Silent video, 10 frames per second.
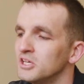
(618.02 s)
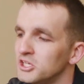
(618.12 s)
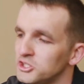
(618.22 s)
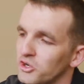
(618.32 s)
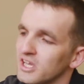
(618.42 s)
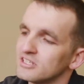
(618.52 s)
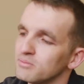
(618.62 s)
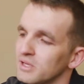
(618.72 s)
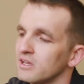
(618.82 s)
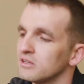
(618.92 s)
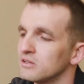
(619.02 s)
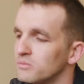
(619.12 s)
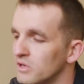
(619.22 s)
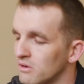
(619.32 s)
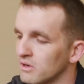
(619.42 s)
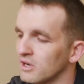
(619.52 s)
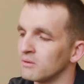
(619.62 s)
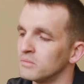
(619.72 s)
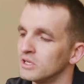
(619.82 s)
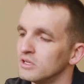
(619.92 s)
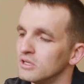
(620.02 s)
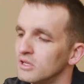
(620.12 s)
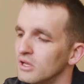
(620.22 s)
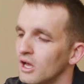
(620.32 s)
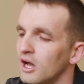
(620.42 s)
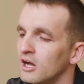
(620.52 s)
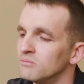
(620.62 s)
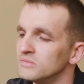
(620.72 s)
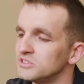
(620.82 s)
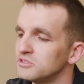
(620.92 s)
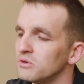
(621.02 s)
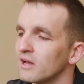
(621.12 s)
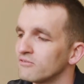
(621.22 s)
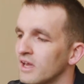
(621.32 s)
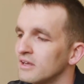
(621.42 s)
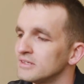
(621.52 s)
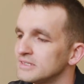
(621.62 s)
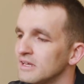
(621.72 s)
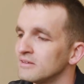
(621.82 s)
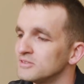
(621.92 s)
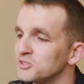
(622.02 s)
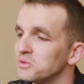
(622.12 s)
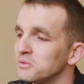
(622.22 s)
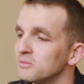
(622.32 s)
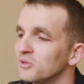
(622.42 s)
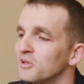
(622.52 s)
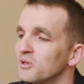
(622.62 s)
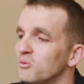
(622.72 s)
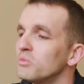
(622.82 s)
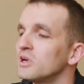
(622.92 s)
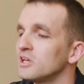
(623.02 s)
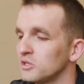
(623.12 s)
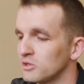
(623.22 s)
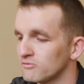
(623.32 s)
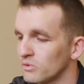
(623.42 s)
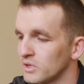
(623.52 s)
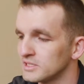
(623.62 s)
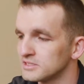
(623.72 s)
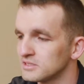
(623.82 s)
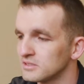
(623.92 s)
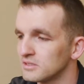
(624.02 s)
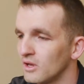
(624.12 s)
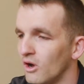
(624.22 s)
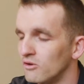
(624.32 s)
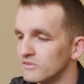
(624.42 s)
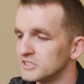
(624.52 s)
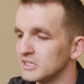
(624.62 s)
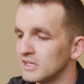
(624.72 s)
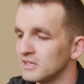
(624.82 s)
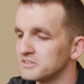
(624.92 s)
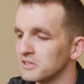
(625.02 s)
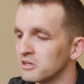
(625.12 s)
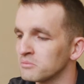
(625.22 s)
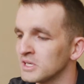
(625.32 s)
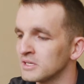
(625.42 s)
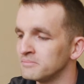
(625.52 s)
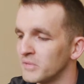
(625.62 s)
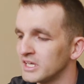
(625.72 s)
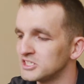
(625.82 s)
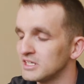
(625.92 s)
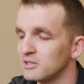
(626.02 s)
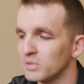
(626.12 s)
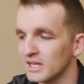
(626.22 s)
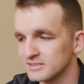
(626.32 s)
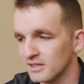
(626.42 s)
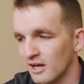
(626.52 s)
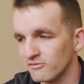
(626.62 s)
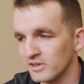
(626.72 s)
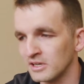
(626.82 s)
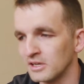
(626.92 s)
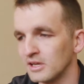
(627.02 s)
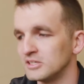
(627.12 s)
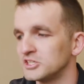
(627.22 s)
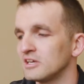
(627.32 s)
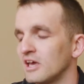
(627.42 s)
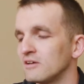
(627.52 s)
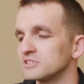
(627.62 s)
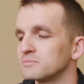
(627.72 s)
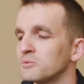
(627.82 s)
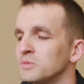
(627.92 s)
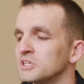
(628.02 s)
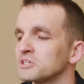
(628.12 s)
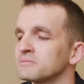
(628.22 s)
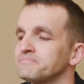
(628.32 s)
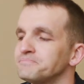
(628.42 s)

transplant your program to Afghanistan to bring your voice over to these young men. And she blessed off it, and she gave us permission